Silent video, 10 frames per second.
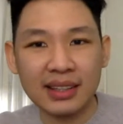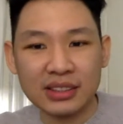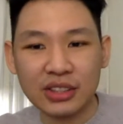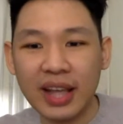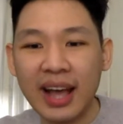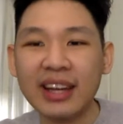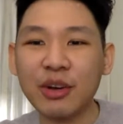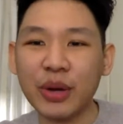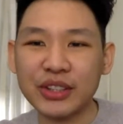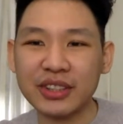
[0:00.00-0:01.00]
So yeah, any
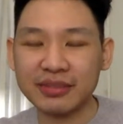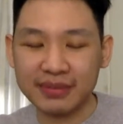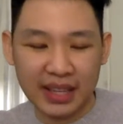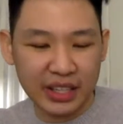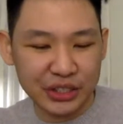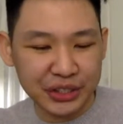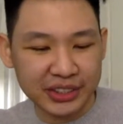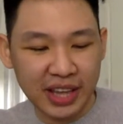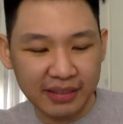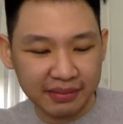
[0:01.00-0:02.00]
question? Any chit
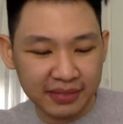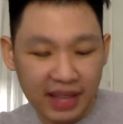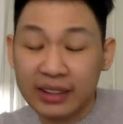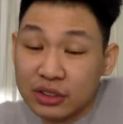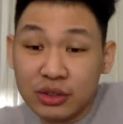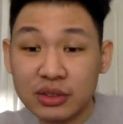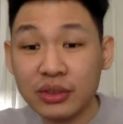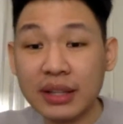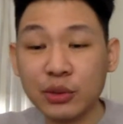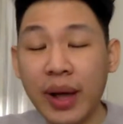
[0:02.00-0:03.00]
chat? Yeah, so
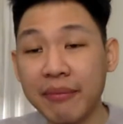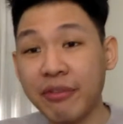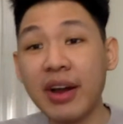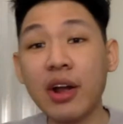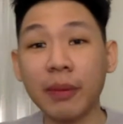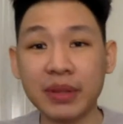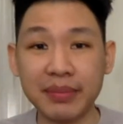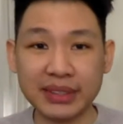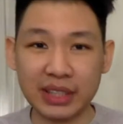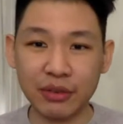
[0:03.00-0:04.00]
that's why I'm very
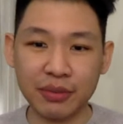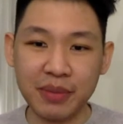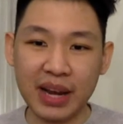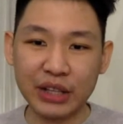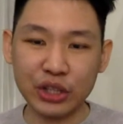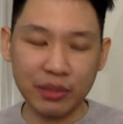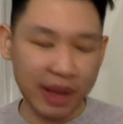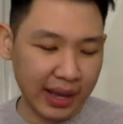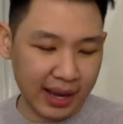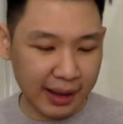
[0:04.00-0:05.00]
optimistic with Malaysian
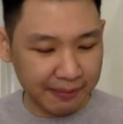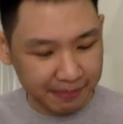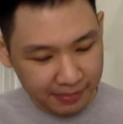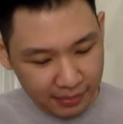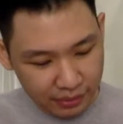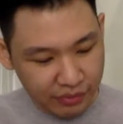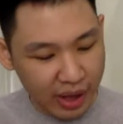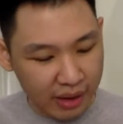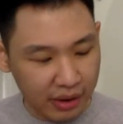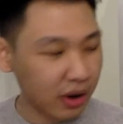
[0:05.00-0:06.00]
market.
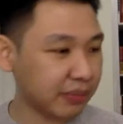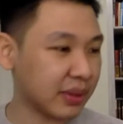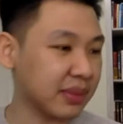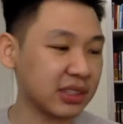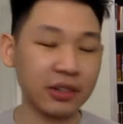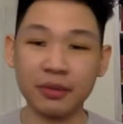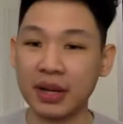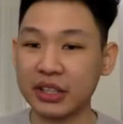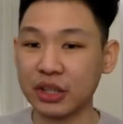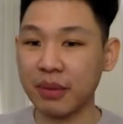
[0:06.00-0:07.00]
very optimistic in
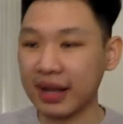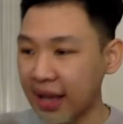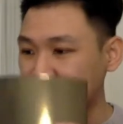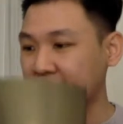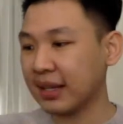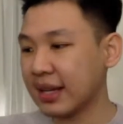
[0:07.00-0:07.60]
Malaysia market.